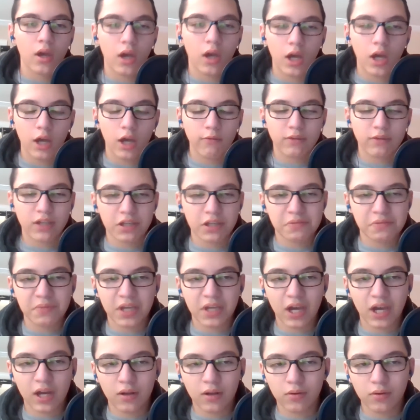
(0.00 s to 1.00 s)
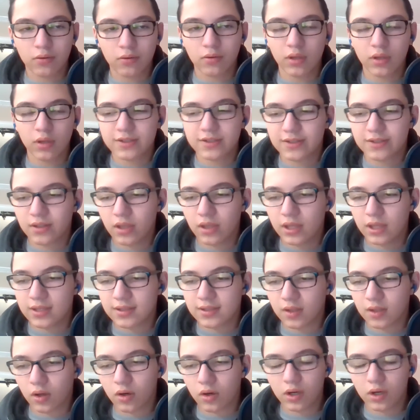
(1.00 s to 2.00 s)
uh, because McConnell is
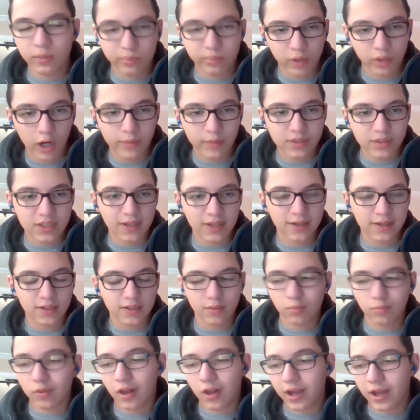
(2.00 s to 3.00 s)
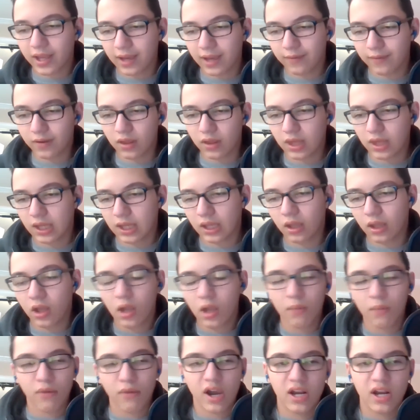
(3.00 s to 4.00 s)
is already promising to block everything
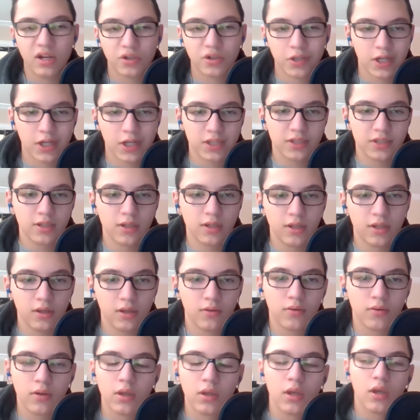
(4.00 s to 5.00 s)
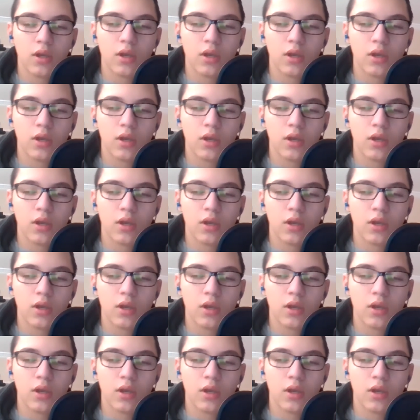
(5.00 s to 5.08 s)
Biden tries to do.